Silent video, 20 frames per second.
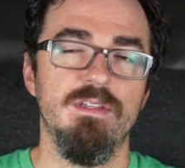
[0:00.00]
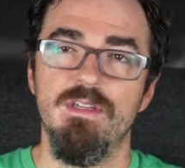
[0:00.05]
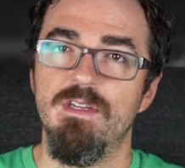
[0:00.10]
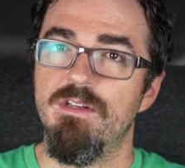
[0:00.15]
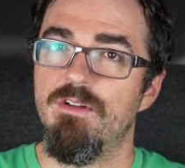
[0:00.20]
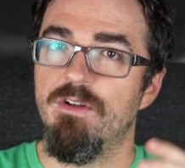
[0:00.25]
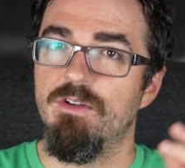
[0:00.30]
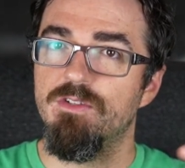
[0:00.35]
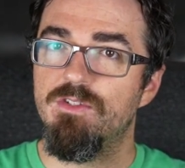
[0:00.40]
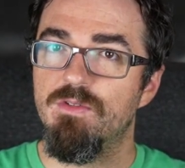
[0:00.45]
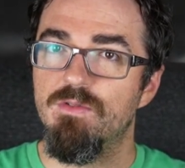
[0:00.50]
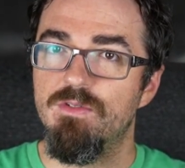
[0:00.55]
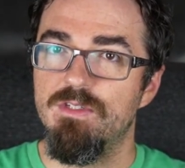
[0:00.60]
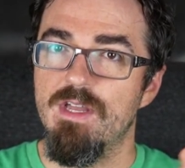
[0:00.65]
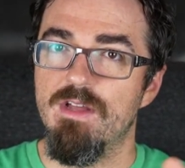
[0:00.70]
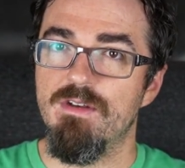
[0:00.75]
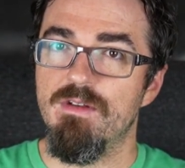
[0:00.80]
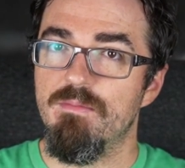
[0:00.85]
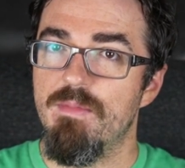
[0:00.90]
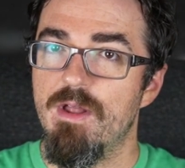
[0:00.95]
It also
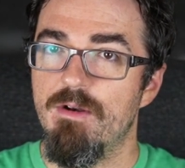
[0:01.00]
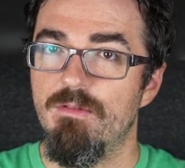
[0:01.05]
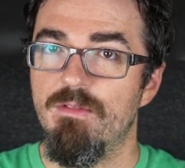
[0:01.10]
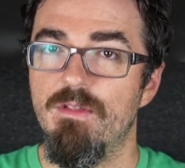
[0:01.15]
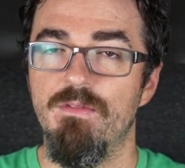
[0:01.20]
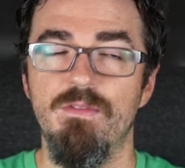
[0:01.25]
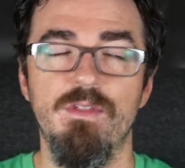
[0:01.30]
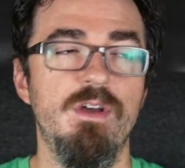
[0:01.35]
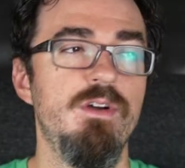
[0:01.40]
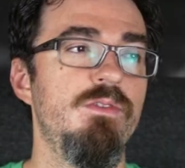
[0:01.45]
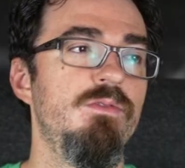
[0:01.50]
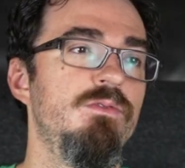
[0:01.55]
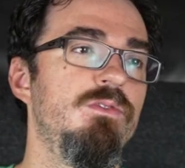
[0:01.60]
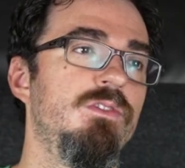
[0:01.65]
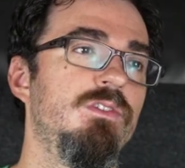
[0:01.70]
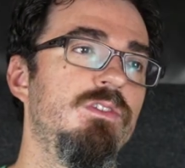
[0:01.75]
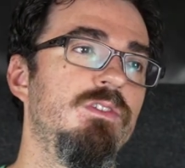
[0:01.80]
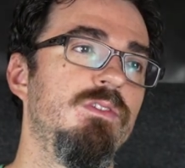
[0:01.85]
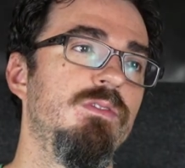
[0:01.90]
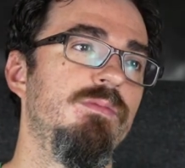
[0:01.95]
sounded better than
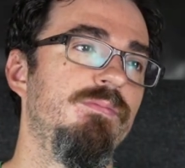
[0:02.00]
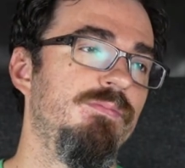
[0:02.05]
those.